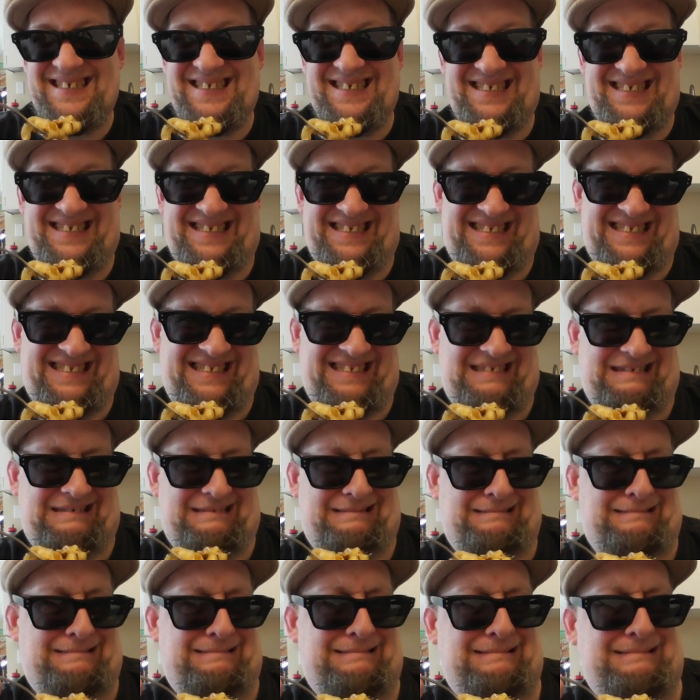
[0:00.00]
uh,
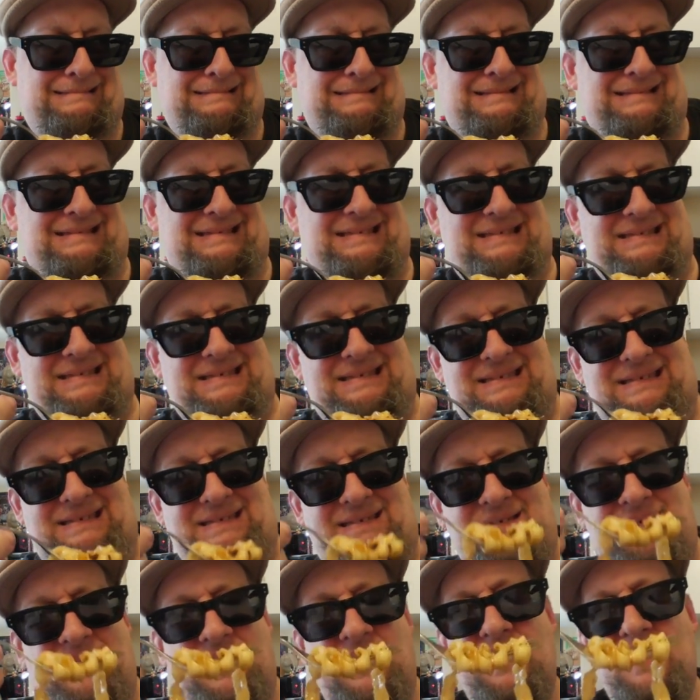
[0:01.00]

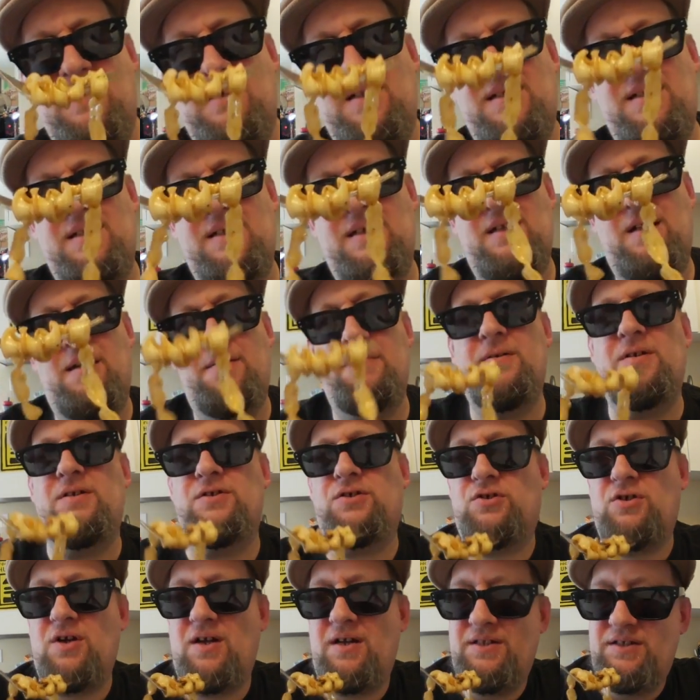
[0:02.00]
uh. I want to
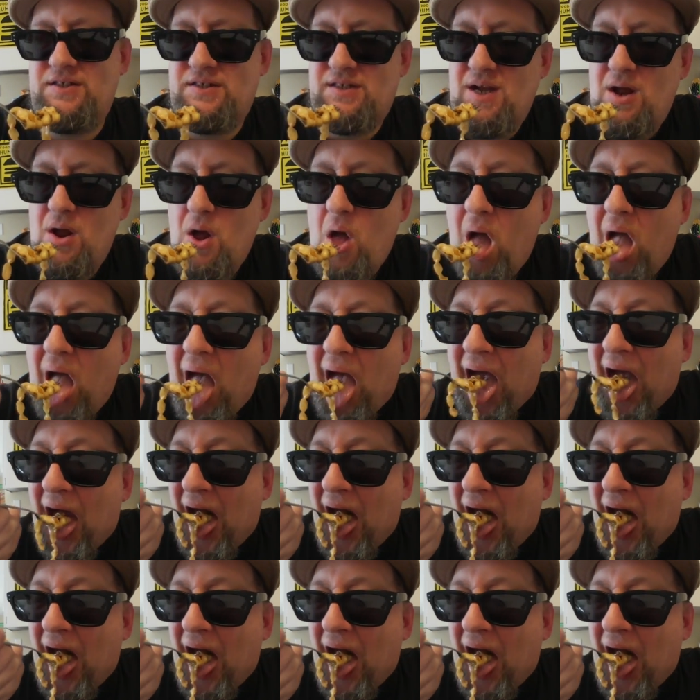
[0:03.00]
try this out.